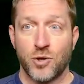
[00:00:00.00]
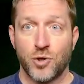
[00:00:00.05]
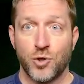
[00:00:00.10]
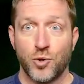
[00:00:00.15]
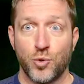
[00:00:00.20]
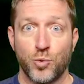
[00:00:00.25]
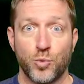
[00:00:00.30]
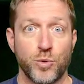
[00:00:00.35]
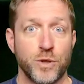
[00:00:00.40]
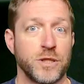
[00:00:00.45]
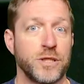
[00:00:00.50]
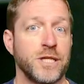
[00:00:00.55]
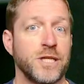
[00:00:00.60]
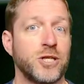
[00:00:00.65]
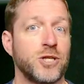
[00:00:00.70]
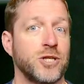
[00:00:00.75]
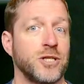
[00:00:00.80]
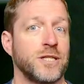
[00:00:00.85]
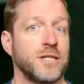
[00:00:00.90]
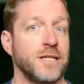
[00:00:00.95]
you really
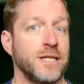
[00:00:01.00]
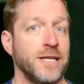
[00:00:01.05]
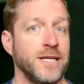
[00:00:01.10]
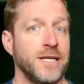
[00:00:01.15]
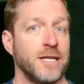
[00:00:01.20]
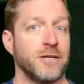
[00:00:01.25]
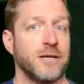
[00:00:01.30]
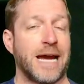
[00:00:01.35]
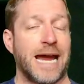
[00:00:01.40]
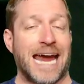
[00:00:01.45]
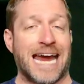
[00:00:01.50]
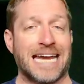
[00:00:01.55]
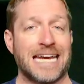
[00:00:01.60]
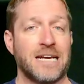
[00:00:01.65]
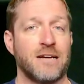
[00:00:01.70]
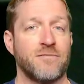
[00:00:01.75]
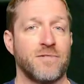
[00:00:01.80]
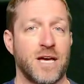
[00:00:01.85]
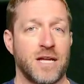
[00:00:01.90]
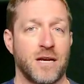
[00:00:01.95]
couldn't hear
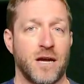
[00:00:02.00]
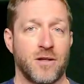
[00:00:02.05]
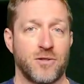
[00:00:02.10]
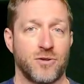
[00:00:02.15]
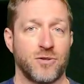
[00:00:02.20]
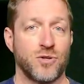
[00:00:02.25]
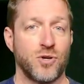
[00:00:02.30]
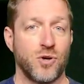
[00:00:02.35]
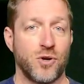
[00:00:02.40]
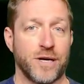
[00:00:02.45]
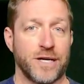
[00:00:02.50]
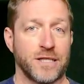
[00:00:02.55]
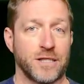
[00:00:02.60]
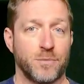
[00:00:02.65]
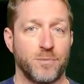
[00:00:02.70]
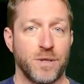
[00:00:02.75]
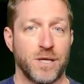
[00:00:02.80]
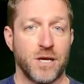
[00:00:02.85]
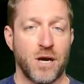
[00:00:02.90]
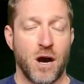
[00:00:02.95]
any of that other noise
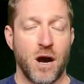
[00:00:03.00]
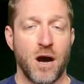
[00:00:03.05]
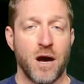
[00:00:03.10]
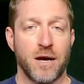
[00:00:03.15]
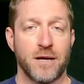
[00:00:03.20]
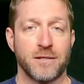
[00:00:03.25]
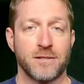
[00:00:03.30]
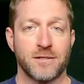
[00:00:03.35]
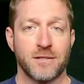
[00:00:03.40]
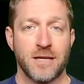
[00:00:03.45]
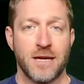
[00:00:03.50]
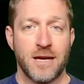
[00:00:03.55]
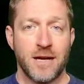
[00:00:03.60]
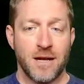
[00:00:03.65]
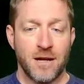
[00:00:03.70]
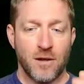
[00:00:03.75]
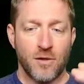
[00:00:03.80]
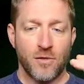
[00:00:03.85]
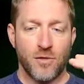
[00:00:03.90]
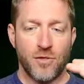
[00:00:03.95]
because
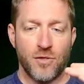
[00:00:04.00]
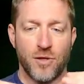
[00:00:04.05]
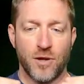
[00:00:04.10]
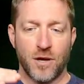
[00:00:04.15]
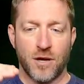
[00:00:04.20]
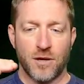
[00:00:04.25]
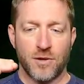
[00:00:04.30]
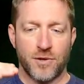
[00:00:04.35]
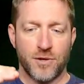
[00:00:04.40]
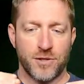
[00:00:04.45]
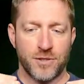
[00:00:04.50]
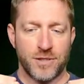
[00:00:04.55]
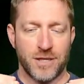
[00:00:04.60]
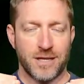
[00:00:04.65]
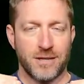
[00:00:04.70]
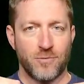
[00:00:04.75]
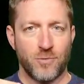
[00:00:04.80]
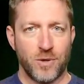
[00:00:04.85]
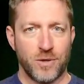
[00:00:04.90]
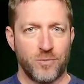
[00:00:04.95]
there's
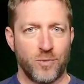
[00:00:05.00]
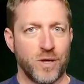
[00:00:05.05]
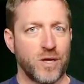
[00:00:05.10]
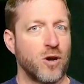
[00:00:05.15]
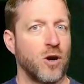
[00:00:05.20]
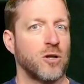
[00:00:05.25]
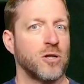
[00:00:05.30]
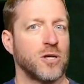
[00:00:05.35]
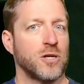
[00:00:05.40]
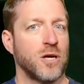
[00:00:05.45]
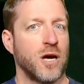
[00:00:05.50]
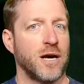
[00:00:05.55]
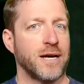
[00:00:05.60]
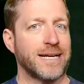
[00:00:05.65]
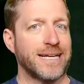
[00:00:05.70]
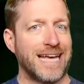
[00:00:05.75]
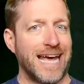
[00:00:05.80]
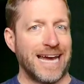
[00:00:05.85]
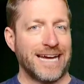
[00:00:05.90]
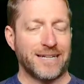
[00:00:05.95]
what we call a
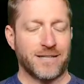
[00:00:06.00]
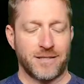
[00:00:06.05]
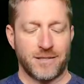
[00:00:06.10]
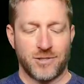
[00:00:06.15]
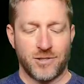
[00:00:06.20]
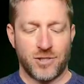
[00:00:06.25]
gate.